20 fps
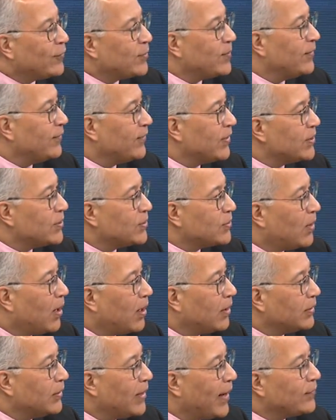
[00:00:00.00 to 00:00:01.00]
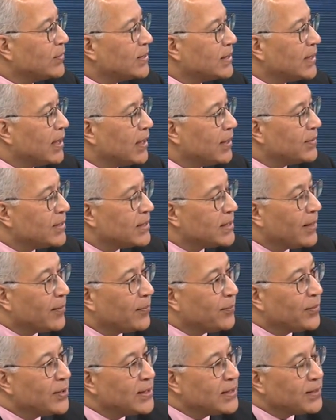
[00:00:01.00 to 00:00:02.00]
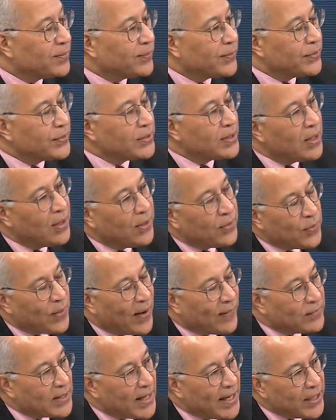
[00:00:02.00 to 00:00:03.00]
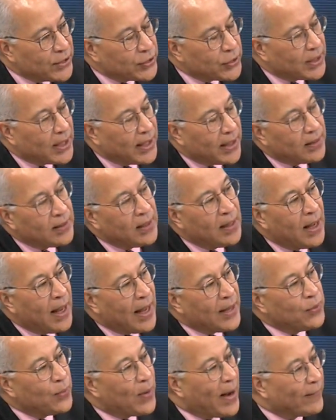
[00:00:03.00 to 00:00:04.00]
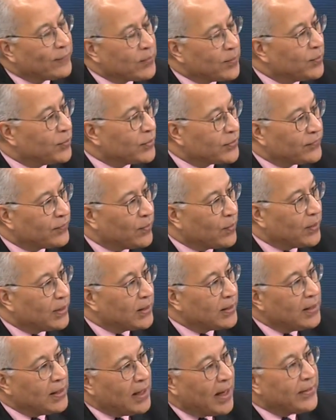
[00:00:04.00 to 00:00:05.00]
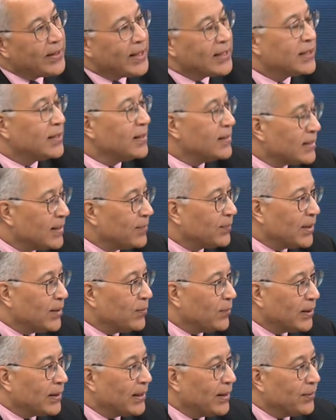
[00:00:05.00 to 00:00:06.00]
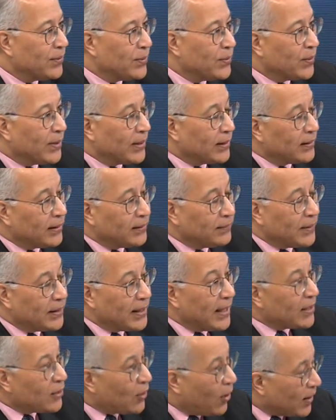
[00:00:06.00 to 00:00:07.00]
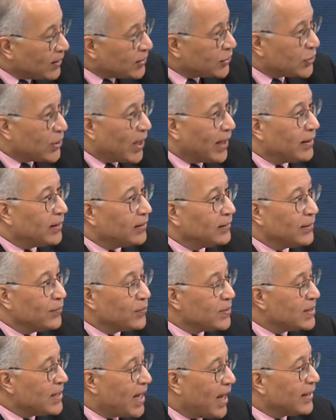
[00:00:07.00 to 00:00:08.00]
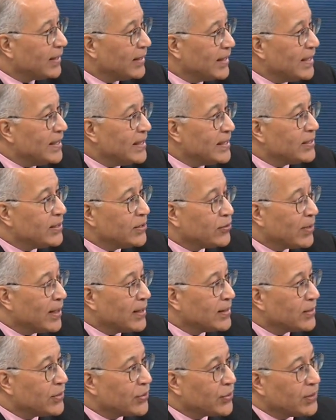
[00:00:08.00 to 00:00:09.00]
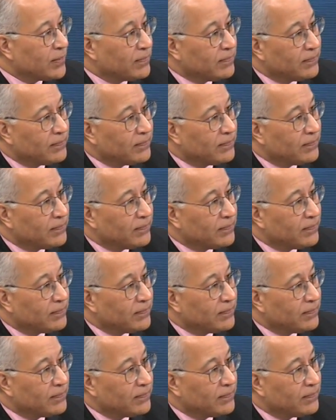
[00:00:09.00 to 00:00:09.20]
to be very strong. You have to set out a set of principles, you have to educate, and you have to push forward. And that's simply what they were doing. It cost China. It was not an easy transition.